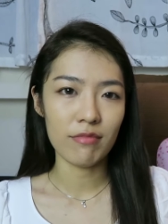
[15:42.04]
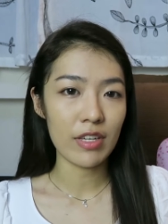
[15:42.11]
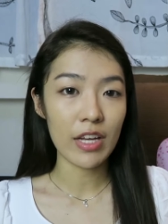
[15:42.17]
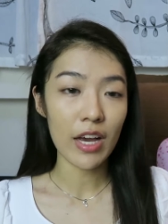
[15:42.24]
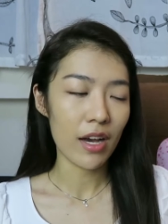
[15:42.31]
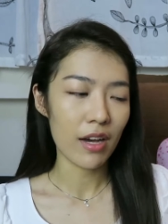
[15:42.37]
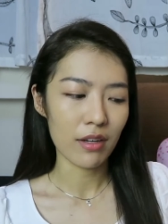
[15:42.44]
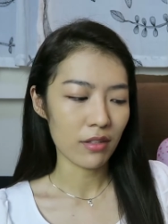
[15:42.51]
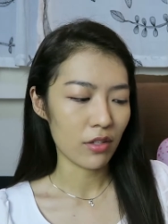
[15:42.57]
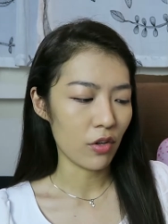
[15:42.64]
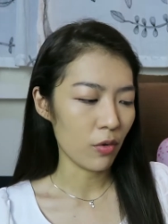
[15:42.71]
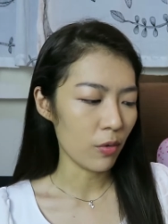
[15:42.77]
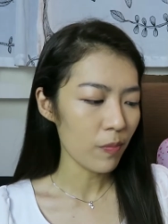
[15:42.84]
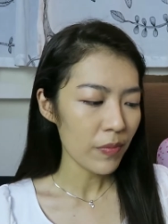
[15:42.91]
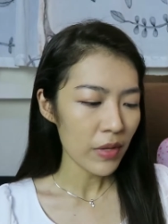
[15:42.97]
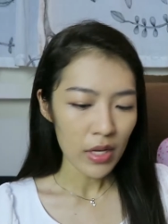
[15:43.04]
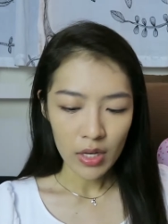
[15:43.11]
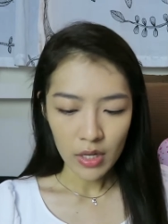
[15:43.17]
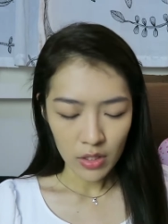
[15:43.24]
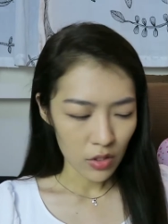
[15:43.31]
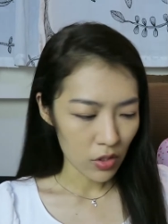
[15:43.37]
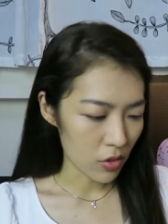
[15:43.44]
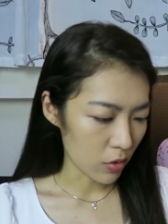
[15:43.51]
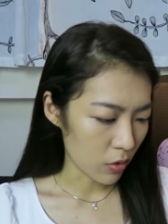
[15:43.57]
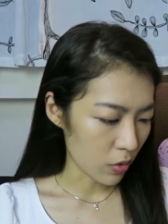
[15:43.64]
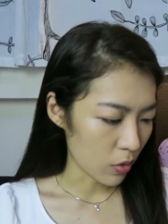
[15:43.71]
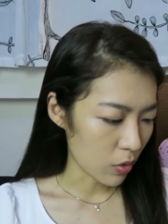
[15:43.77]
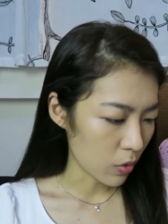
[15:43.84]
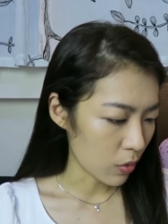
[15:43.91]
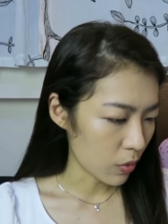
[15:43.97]
yeah, you know.
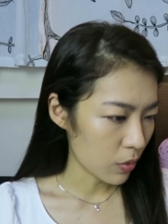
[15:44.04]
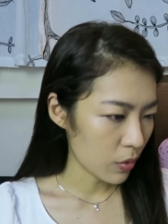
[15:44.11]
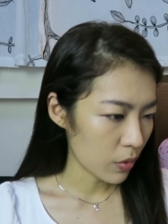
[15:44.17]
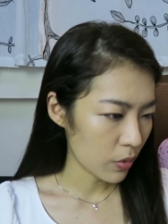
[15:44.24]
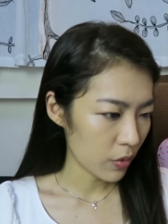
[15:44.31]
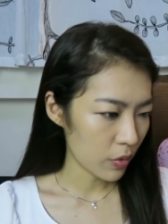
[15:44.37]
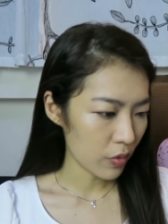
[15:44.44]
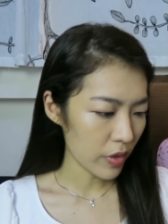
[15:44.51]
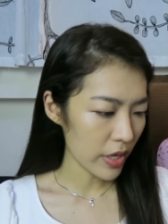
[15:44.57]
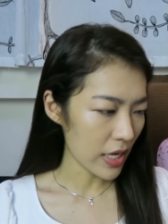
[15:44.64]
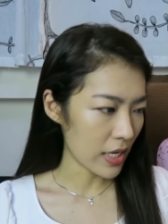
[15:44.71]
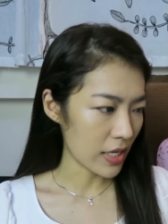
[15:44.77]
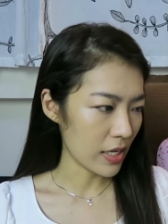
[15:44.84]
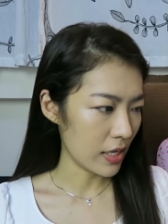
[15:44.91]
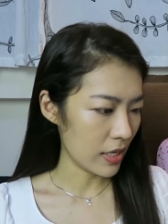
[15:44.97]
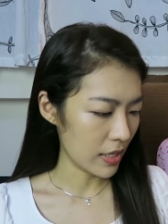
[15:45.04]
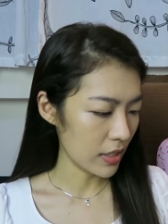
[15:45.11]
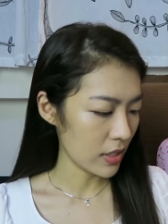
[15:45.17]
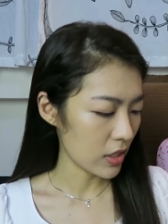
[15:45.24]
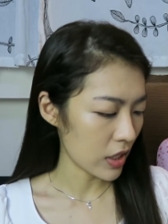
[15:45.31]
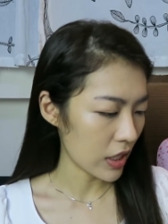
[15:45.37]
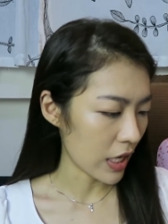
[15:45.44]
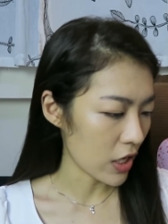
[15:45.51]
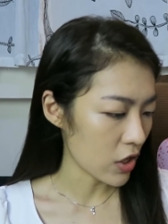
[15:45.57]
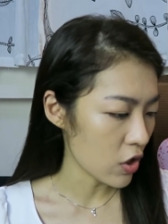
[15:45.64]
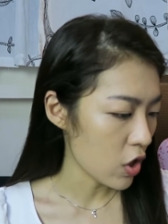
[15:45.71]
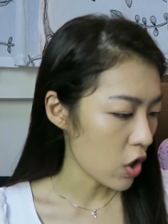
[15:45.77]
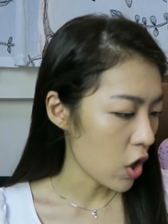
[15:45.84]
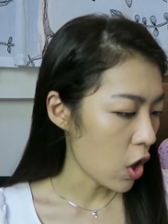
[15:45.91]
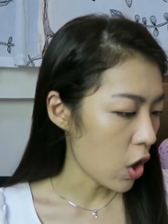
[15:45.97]
So right, let's get
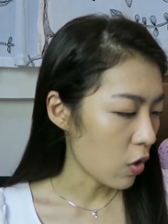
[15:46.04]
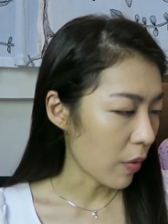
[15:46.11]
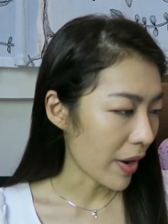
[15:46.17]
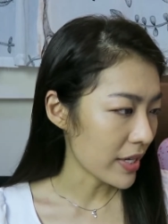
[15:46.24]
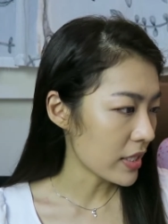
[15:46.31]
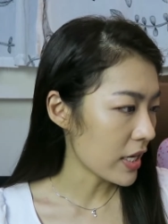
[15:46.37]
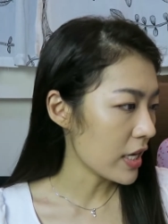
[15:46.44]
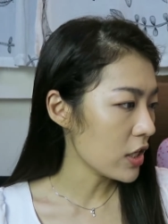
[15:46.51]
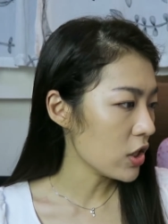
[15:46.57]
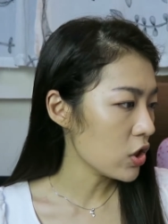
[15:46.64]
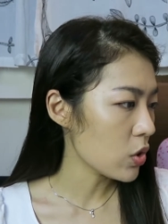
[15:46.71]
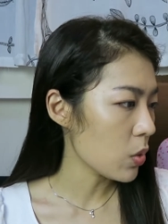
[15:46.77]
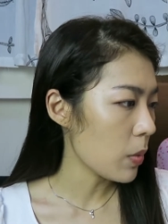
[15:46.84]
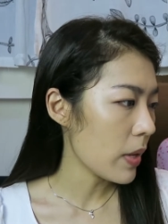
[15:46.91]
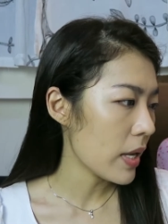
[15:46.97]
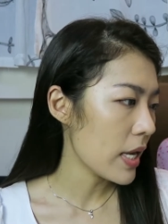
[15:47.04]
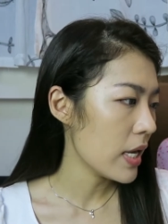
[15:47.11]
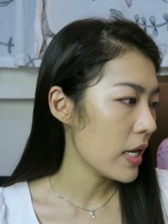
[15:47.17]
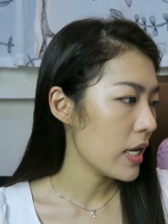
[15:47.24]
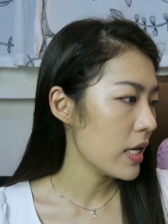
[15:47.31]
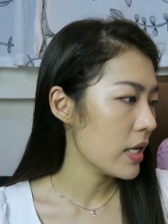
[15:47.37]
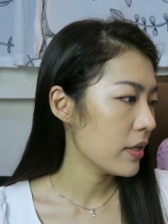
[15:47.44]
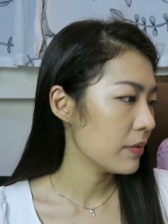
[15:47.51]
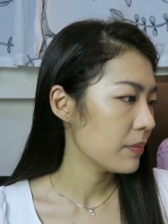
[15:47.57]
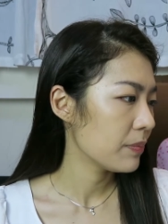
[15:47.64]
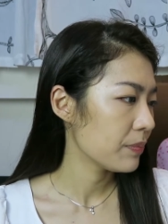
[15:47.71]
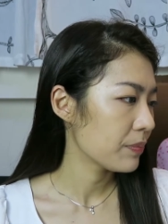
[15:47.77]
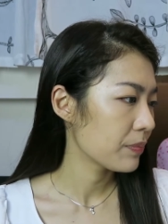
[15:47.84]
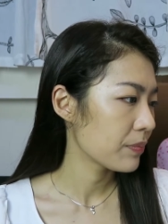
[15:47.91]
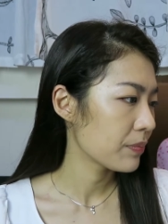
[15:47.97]
right into it.
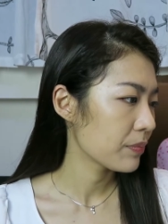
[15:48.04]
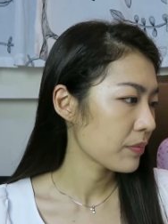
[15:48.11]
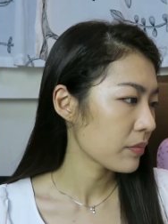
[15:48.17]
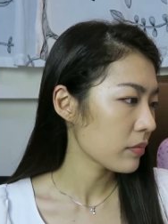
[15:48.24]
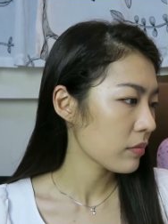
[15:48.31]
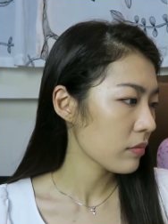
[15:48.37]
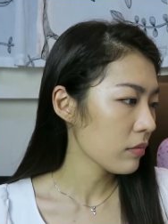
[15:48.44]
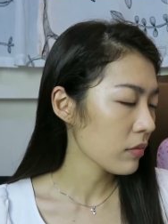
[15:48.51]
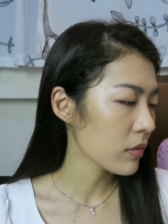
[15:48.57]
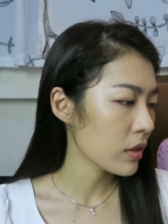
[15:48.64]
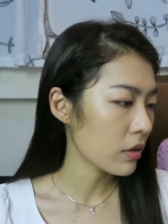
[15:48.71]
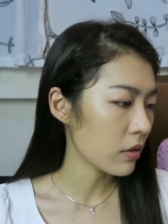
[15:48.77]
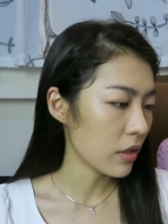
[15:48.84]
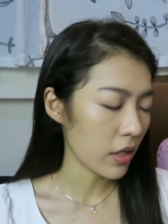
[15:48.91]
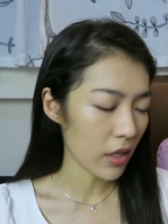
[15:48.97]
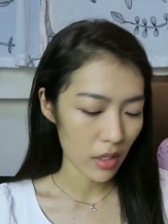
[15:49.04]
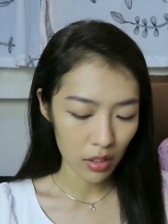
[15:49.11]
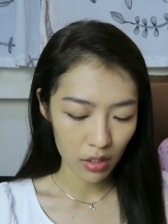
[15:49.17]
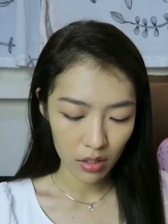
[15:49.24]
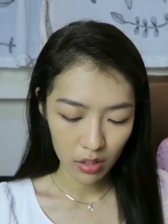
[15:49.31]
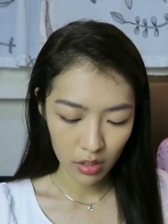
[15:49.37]
Okay.